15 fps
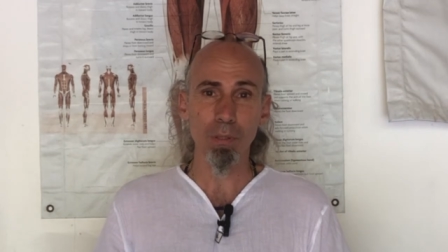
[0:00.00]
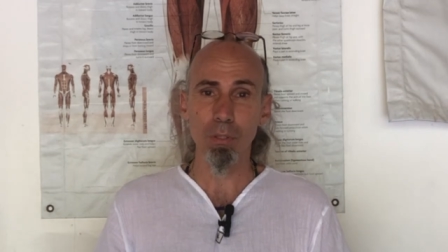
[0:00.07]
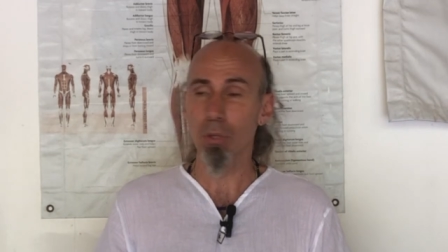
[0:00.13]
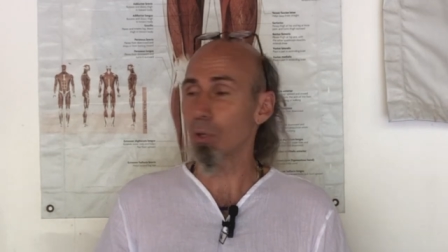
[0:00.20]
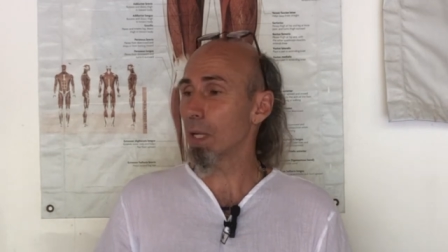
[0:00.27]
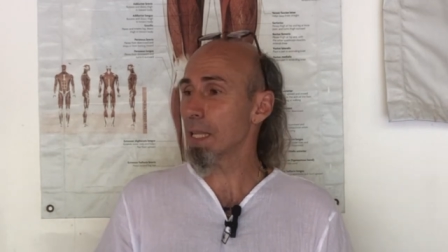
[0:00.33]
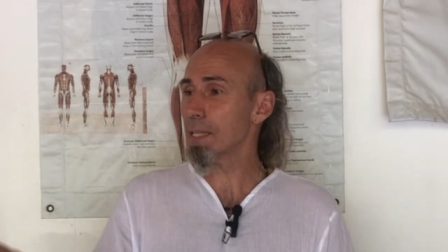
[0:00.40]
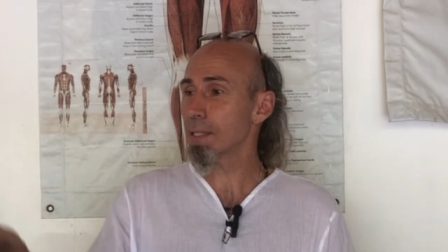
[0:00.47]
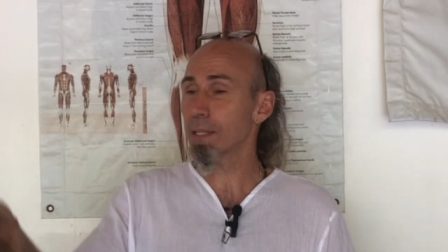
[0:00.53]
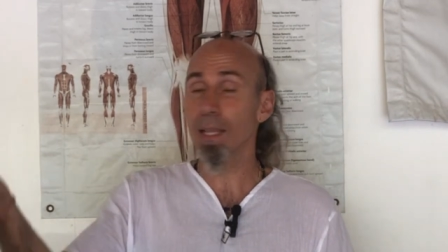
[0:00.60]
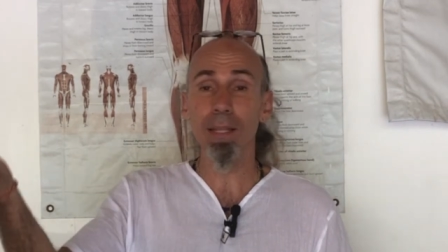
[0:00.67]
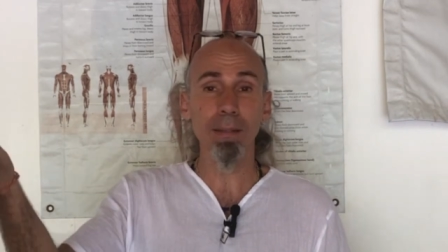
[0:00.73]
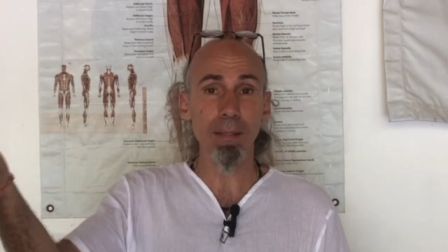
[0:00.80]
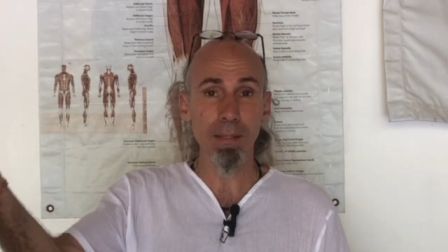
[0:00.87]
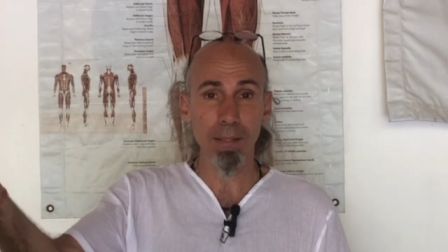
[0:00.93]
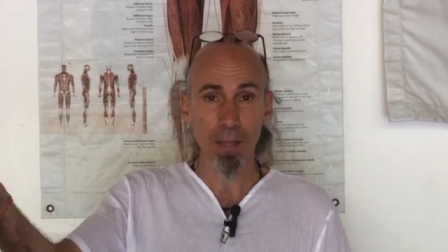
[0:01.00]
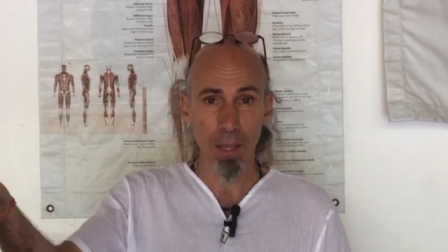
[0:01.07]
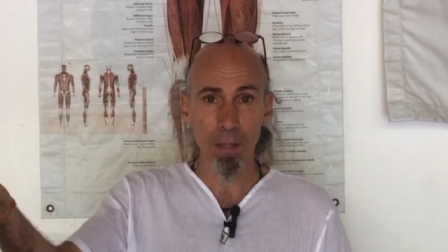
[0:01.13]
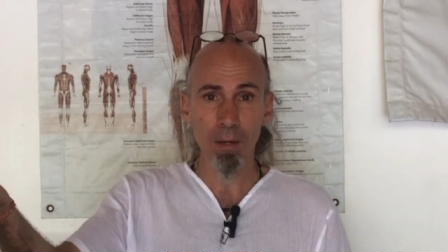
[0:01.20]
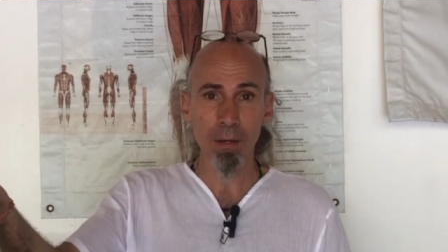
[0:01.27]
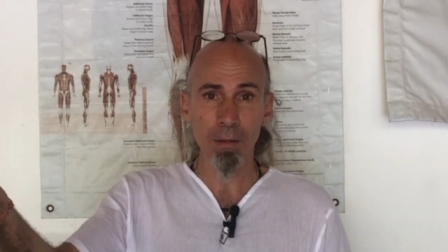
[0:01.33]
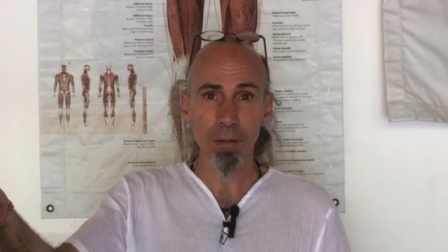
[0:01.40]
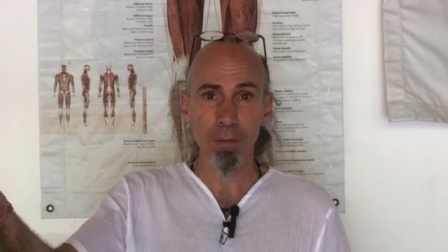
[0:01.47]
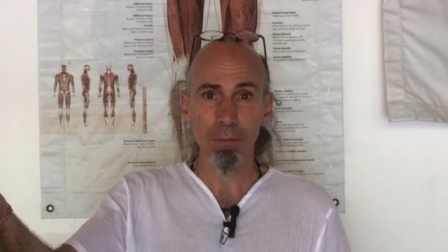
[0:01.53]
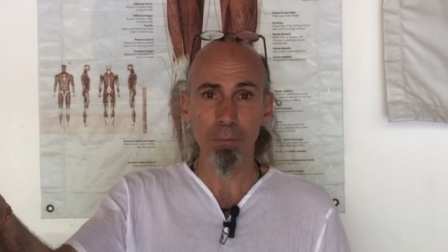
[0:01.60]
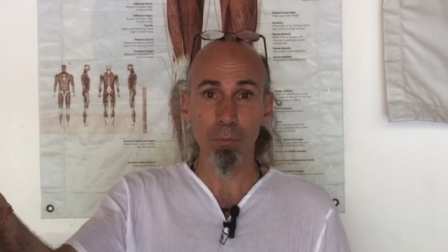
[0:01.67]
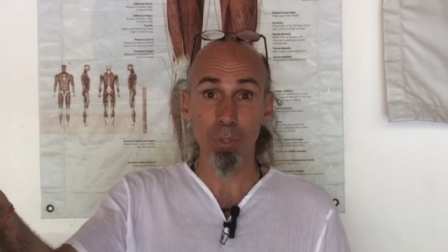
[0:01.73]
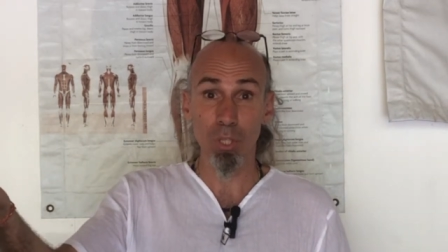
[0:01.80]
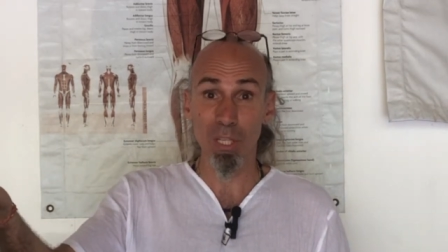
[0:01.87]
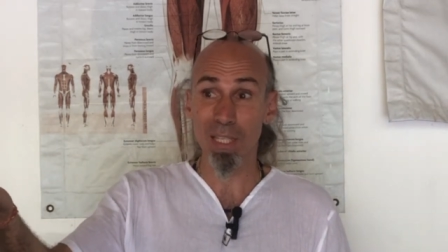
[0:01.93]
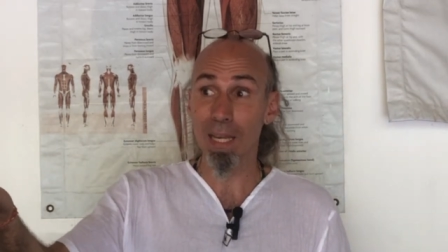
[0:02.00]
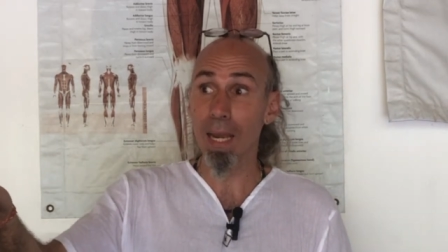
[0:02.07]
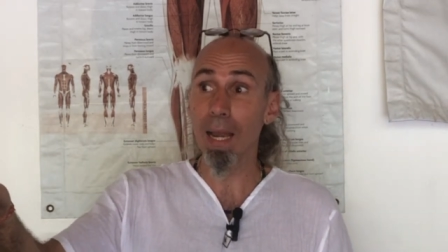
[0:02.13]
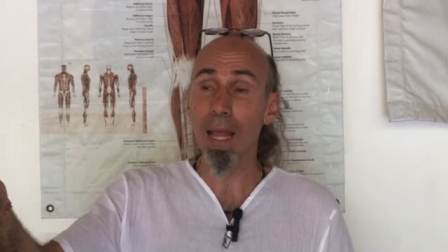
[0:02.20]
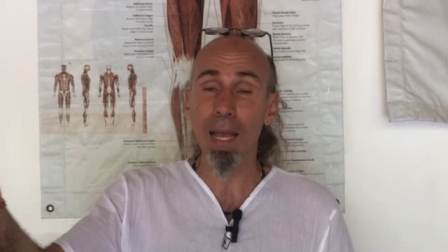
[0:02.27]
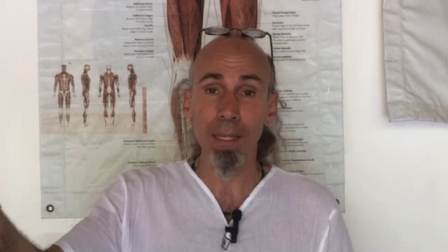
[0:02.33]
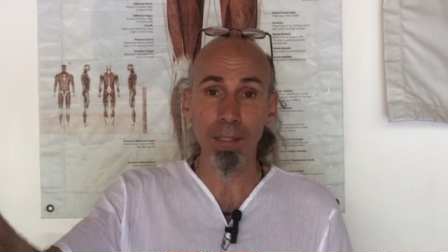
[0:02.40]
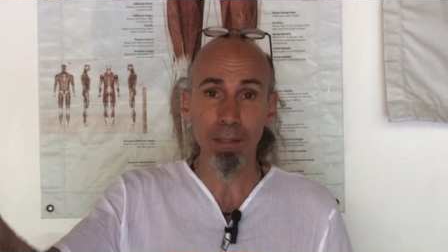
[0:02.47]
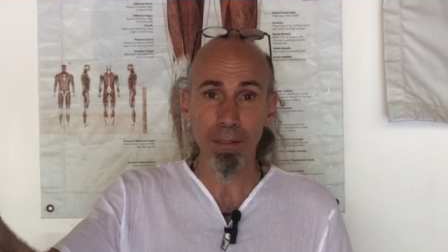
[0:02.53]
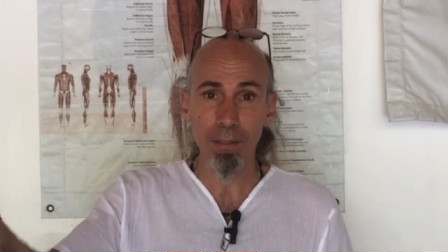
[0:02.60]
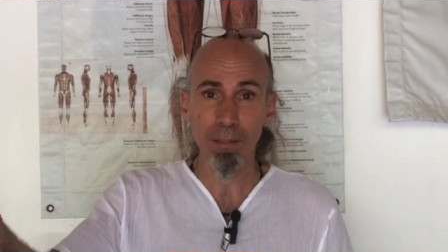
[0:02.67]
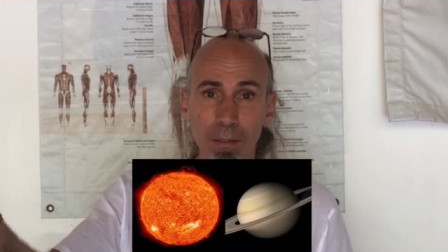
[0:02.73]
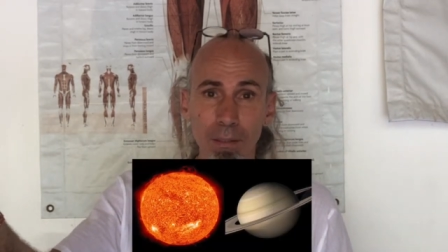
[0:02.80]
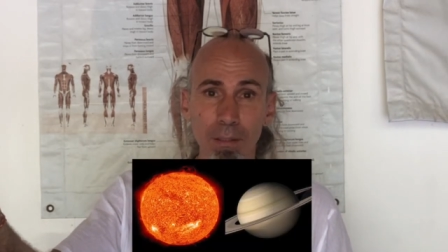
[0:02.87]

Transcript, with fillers: So let's take the sun, which is light,